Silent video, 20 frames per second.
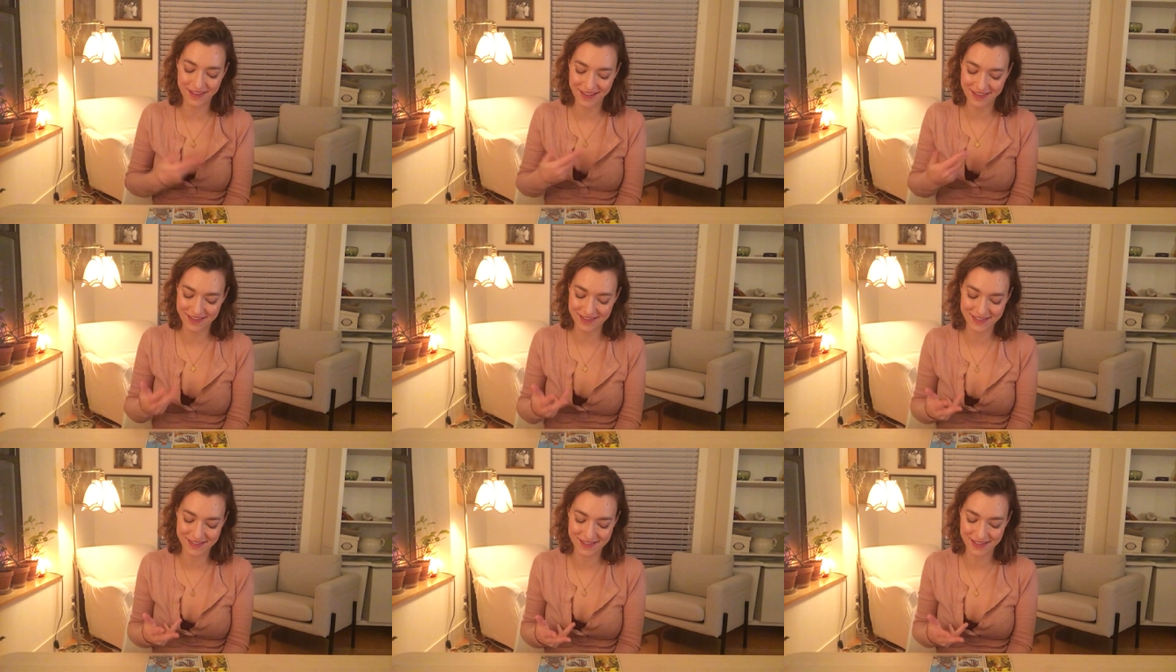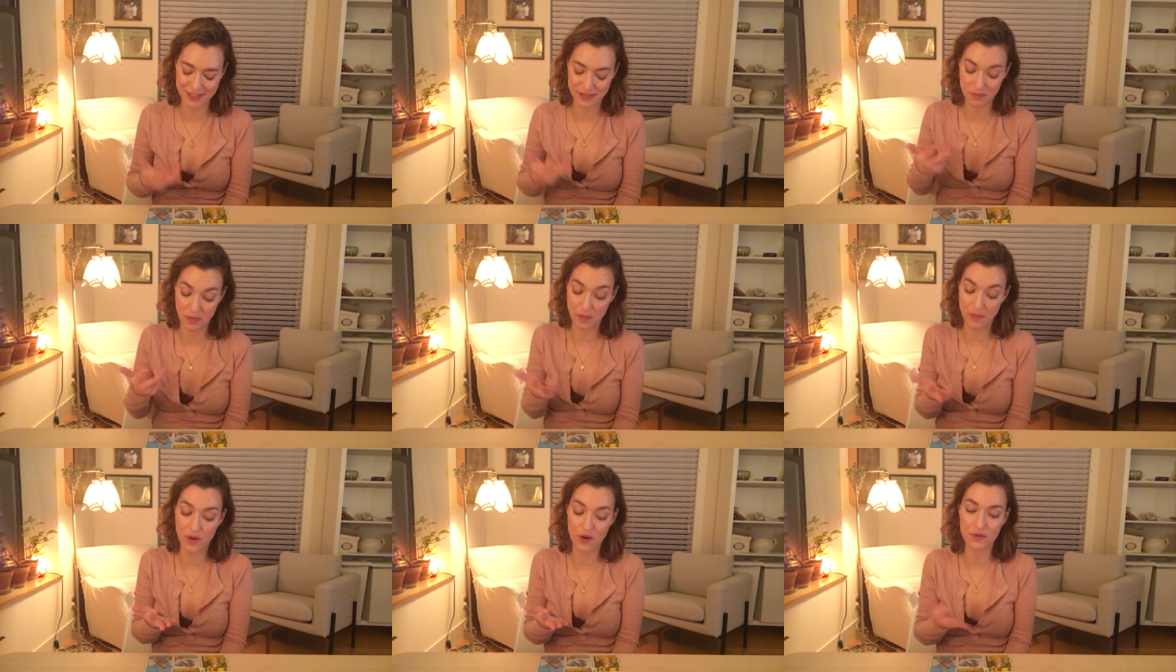like this this
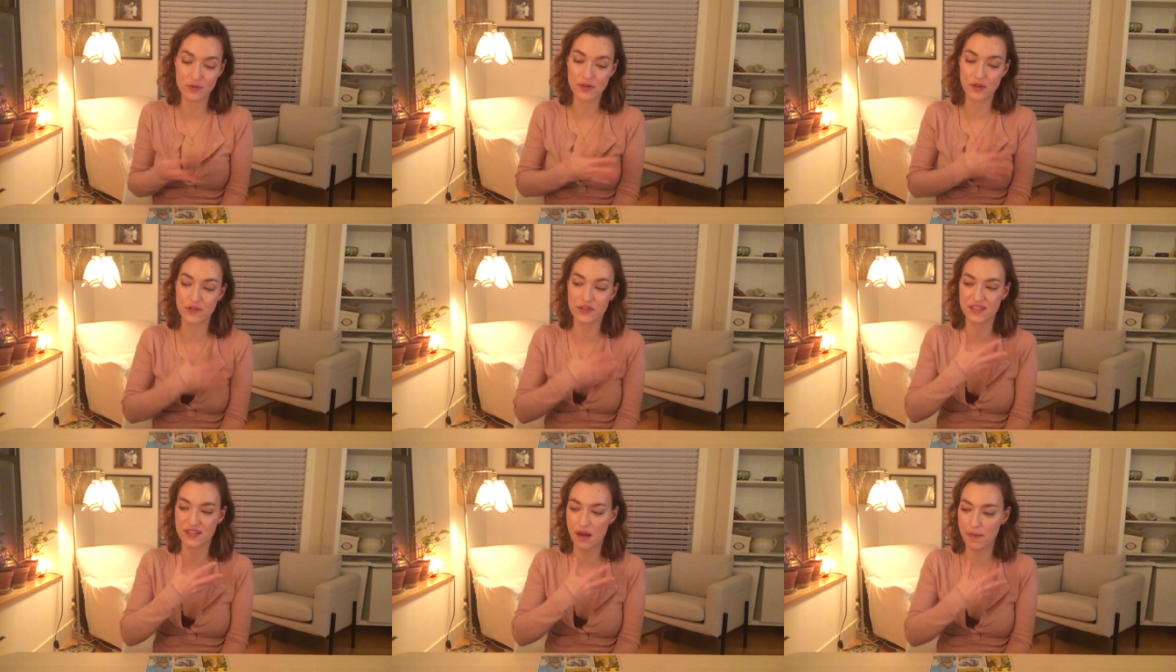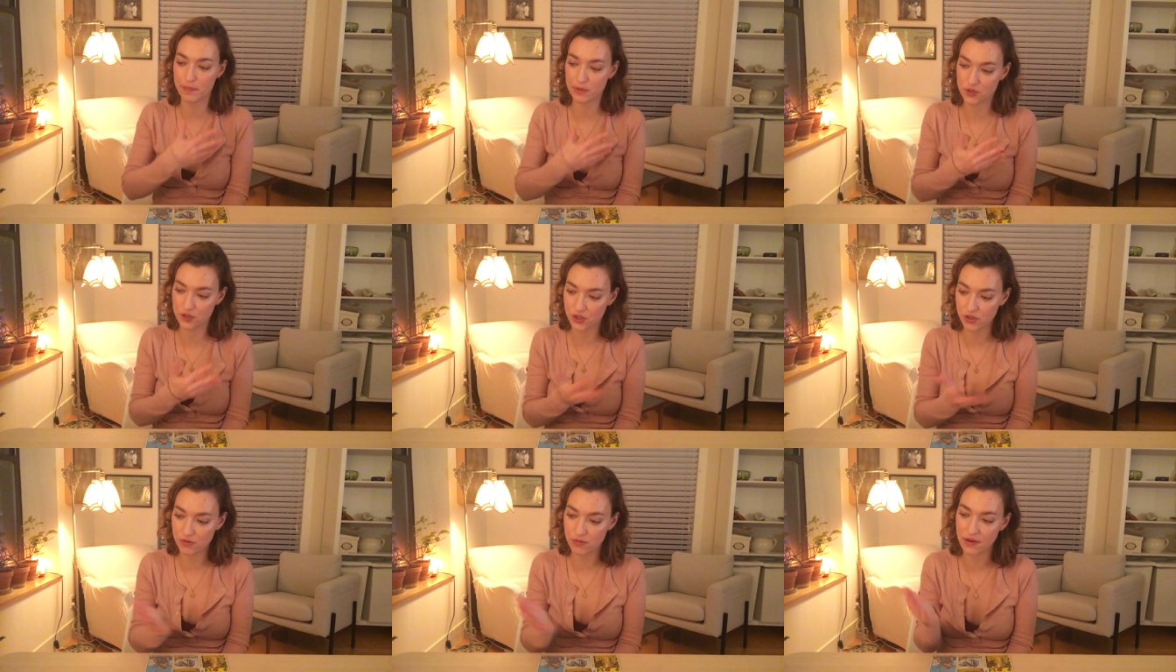proposal, this
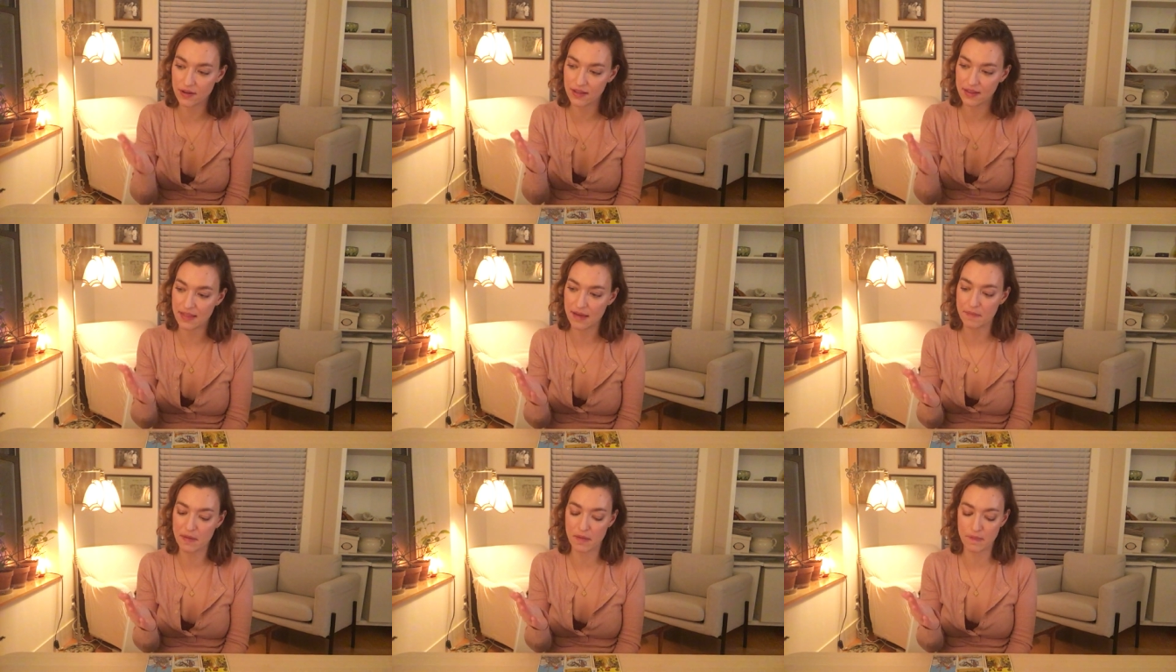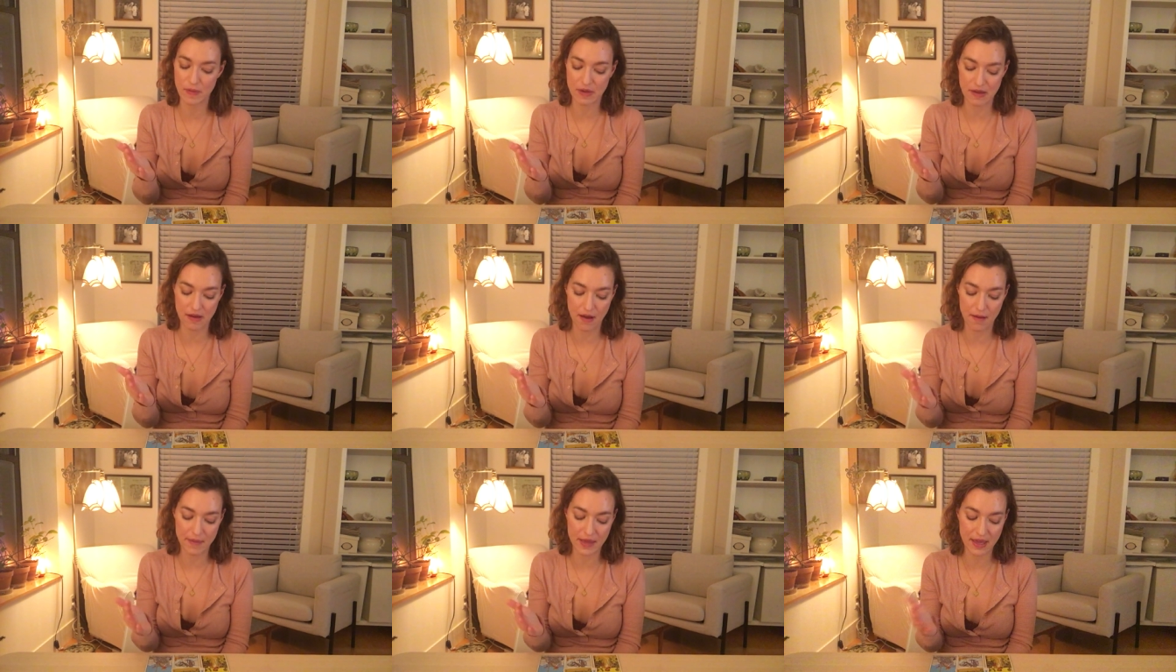opportunity that might be
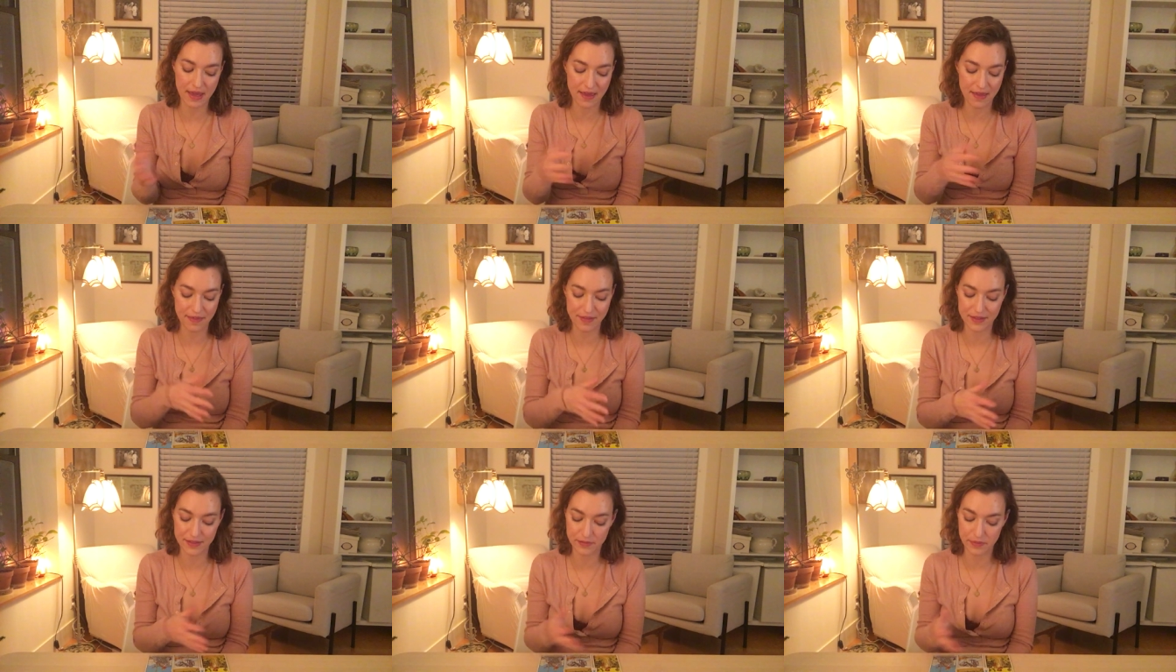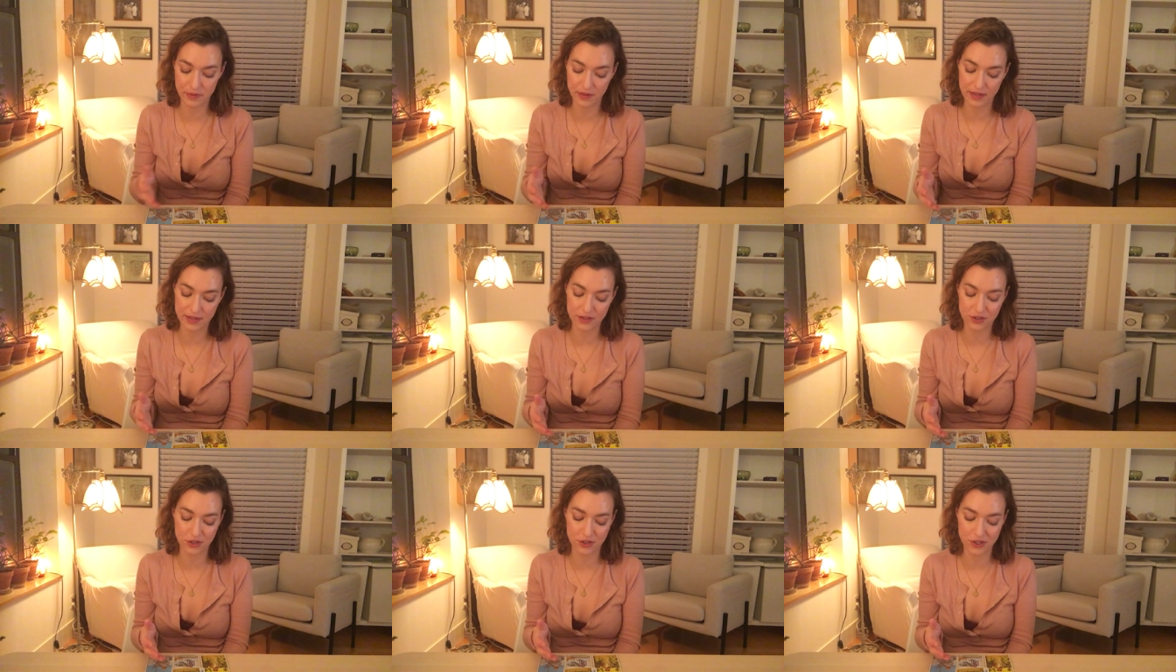coming in this
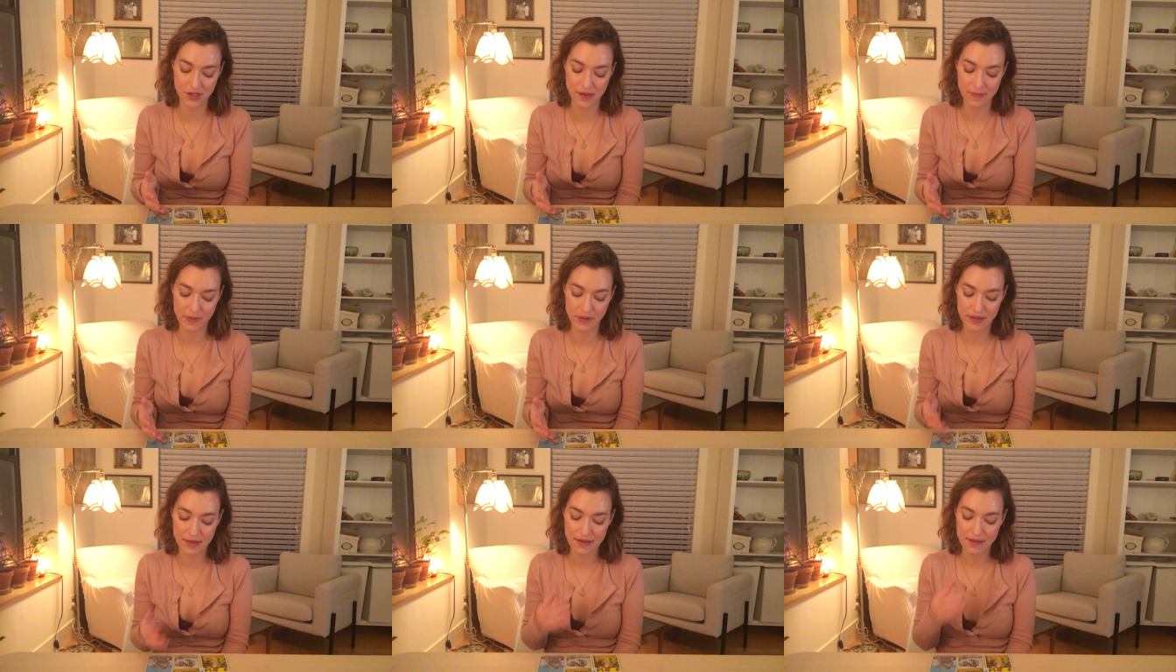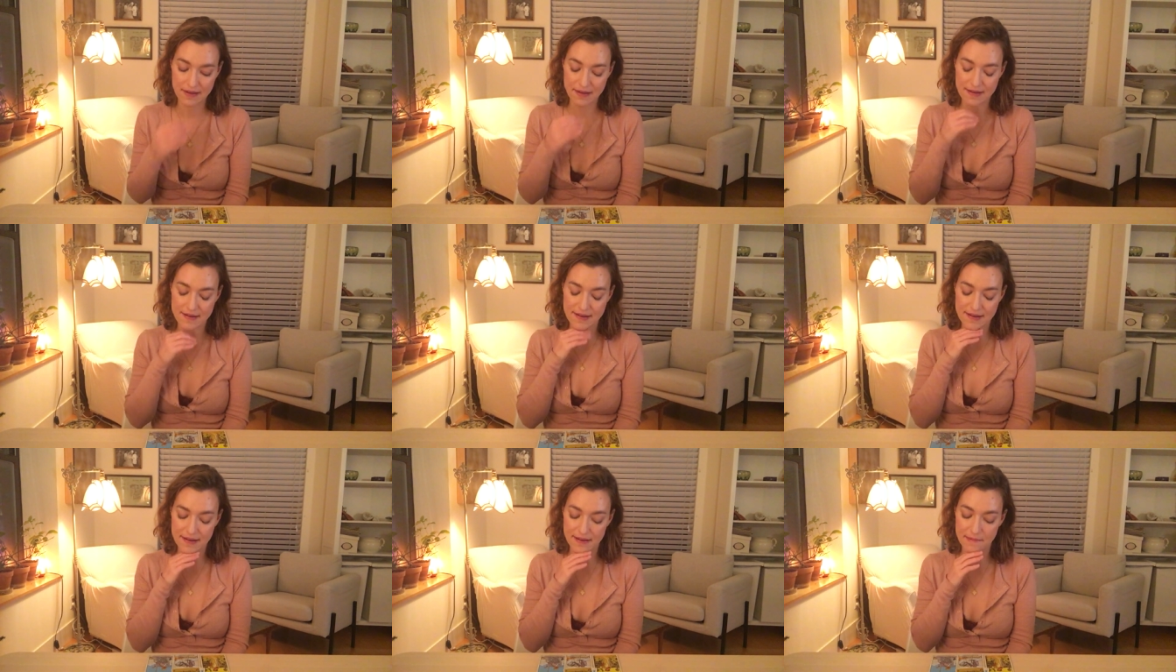relationship,
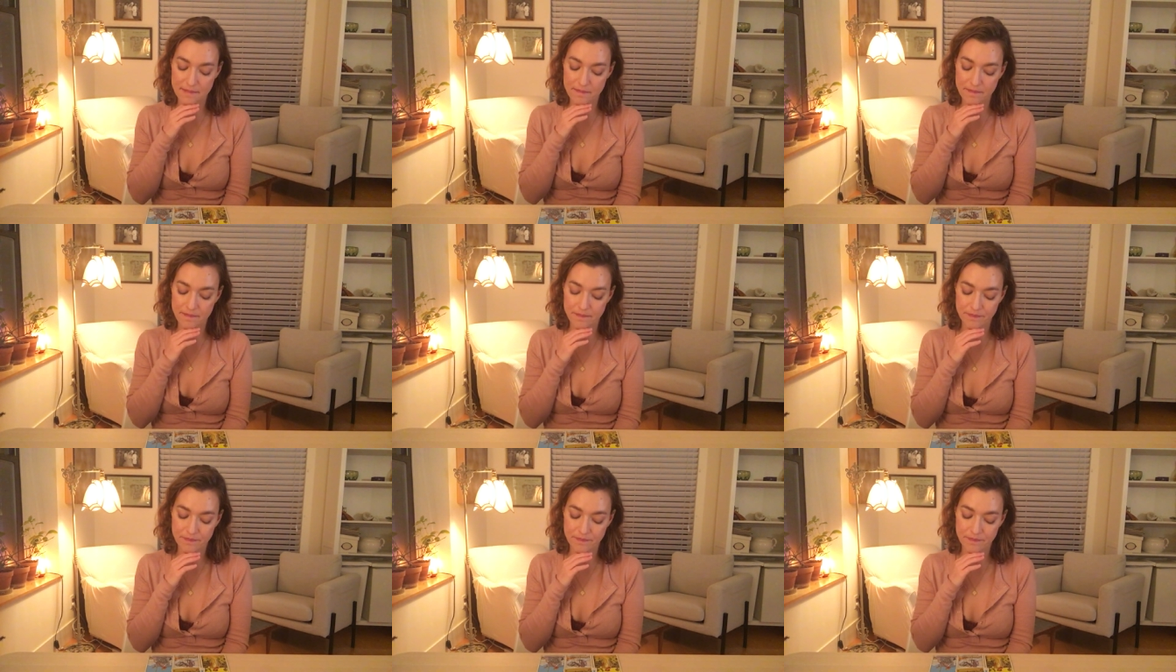um